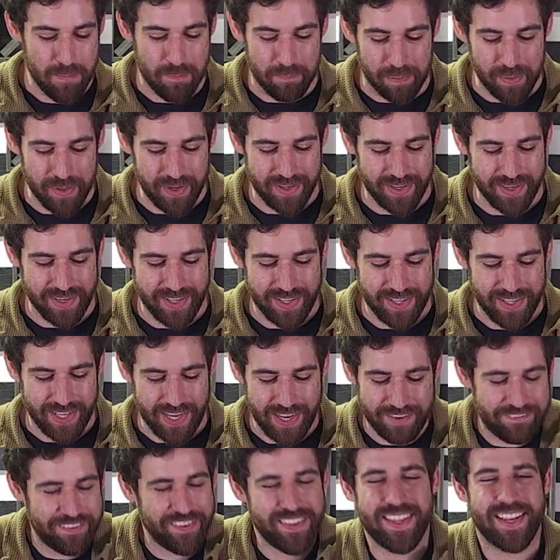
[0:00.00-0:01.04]
but
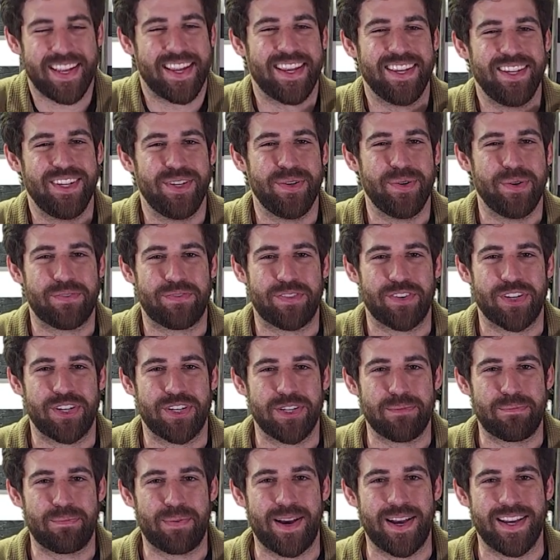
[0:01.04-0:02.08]
I feel like I can do it for a
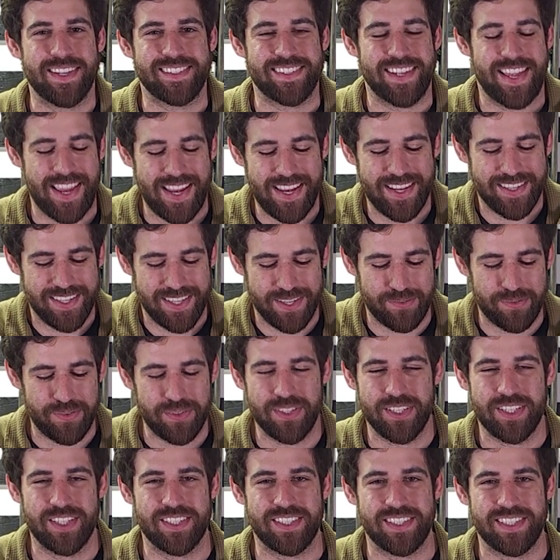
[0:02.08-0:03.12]
good price and get
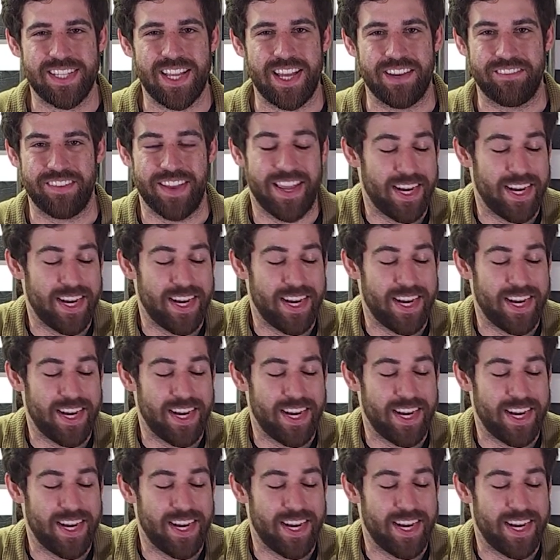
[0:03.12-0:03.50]
really good stuff.